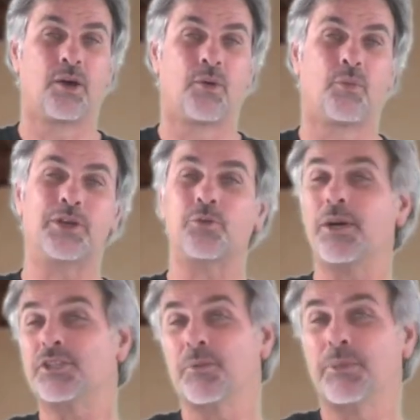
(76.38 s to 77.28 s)
One
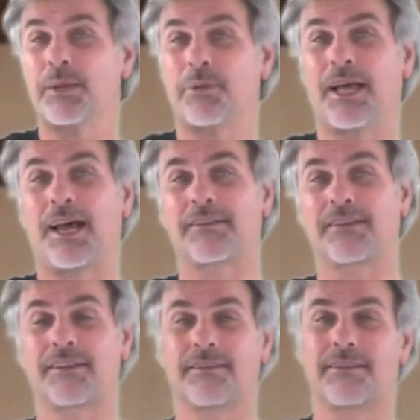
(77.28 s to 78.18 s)
question people ask
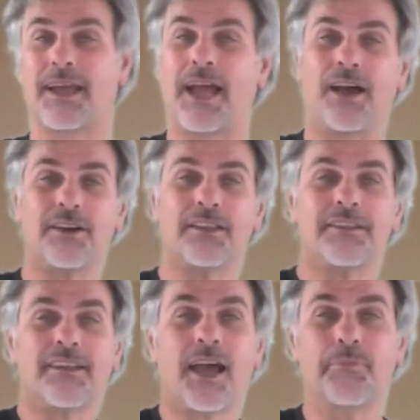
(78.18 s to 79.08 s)
is, how did
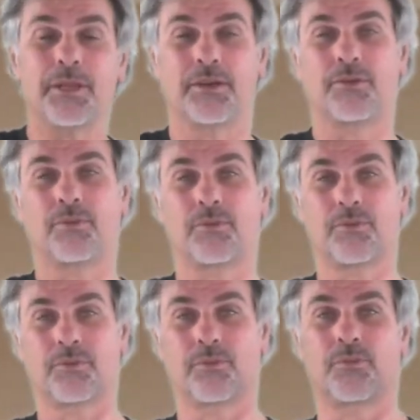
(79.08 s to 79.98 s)
this happen?
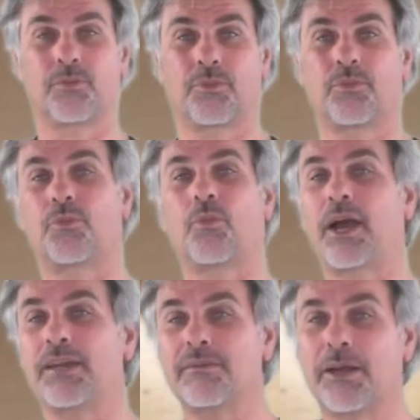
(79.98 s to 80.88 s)

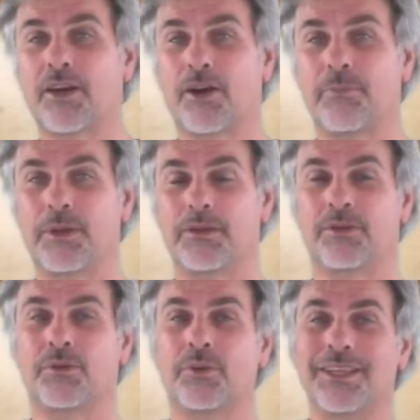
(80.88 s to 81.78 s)
Why is my carpet
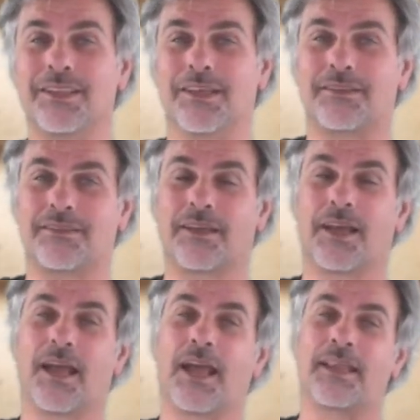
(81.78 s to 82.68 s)
doing this?
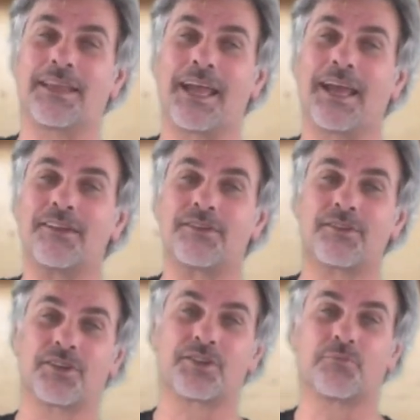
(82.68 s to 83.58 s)
And the
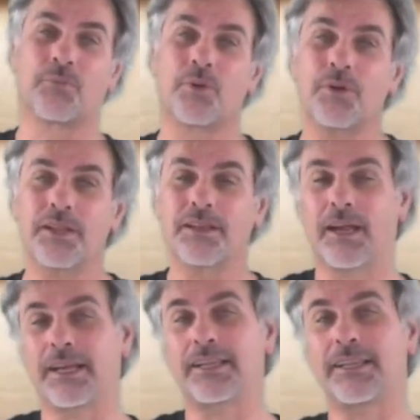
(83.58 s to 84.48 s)
answer is more than
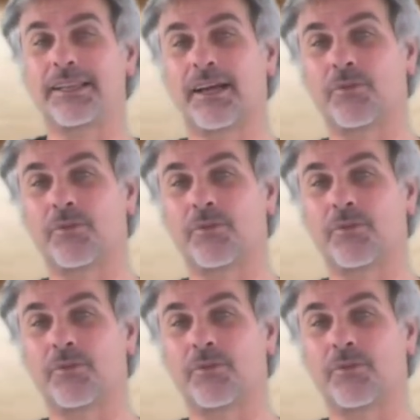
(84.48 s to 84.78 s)
likely that it